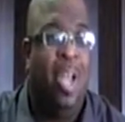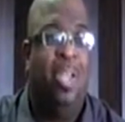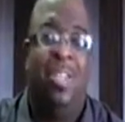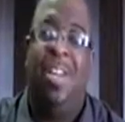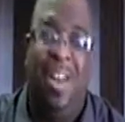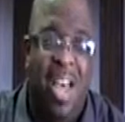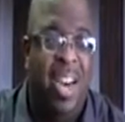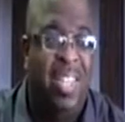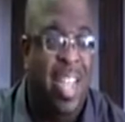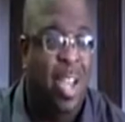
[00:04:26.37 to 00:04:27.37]
Because a
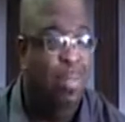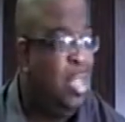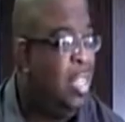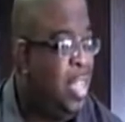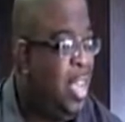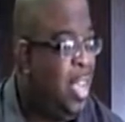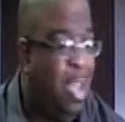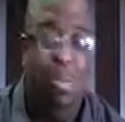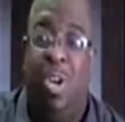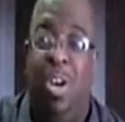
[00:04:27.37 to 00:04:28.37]
lot of times he's
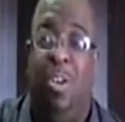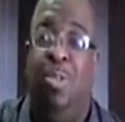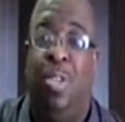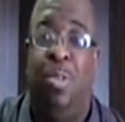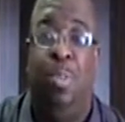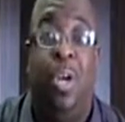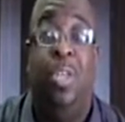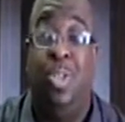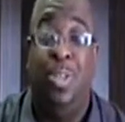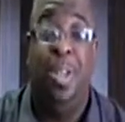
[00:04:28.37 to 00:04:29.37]
saying, I'm trying to use this
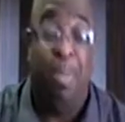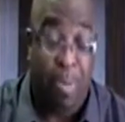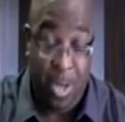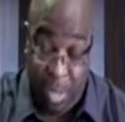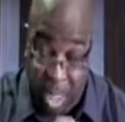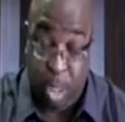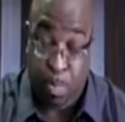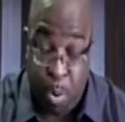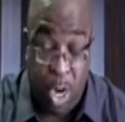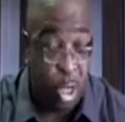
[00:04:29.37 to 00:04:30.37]

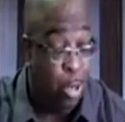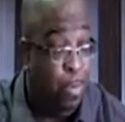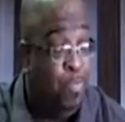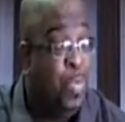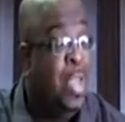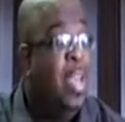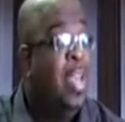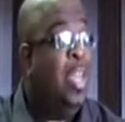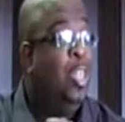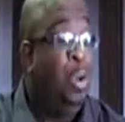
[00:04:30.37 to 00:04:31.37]
pressure
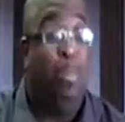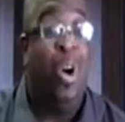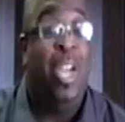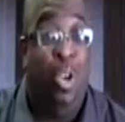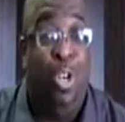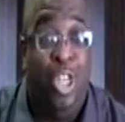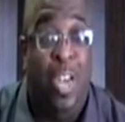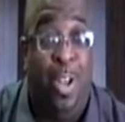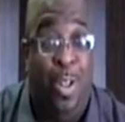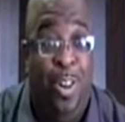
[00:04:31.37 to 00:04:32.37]
to break your
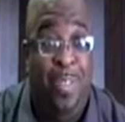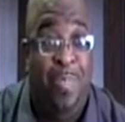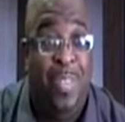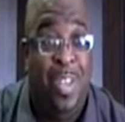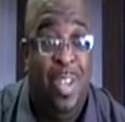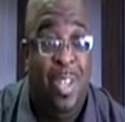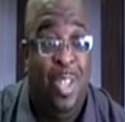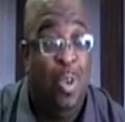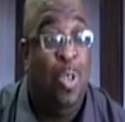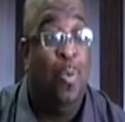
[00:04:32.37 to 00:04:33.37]
shell,
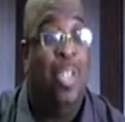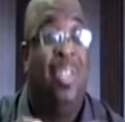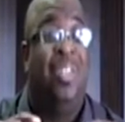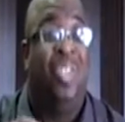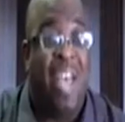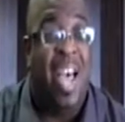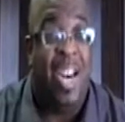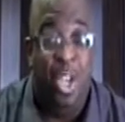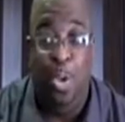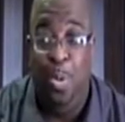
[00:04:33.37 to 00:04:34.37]
so that what's
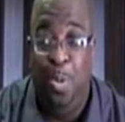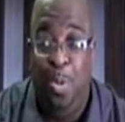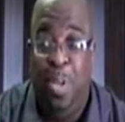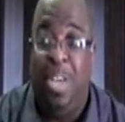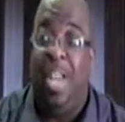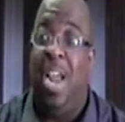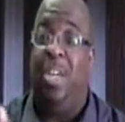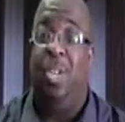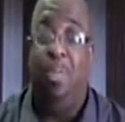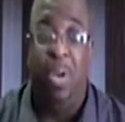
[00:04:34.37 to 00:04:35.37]
inside of you
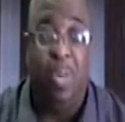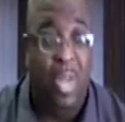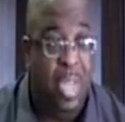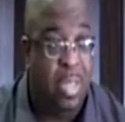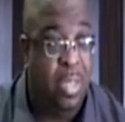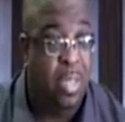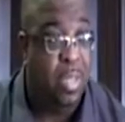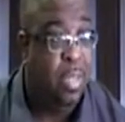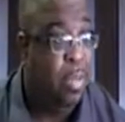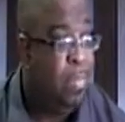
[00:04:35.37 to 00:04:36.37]
can actually be
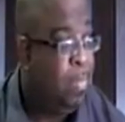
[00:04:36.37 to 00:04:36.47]
released.